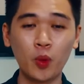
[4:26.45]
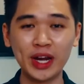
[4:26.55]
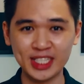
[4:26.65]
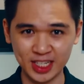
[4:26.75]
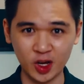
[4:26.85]

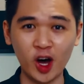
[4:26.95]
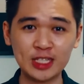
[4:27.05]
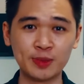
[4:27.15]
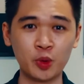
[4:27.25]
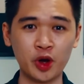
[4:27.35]
What is the
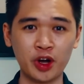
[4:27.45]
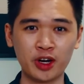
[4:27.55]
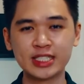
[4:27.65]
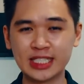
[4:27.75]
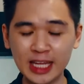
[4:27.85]
cost per wear?
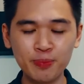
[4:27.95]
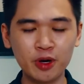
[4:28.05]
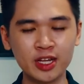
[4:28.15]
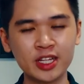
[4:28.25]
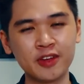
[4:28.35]
Sleep
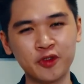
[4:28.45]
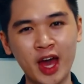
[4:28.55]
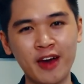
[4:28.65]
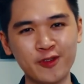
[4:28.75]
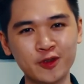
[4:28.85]
on it if you
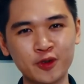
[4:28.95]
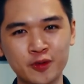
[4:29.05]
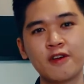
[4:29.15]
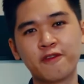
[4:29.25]
have to.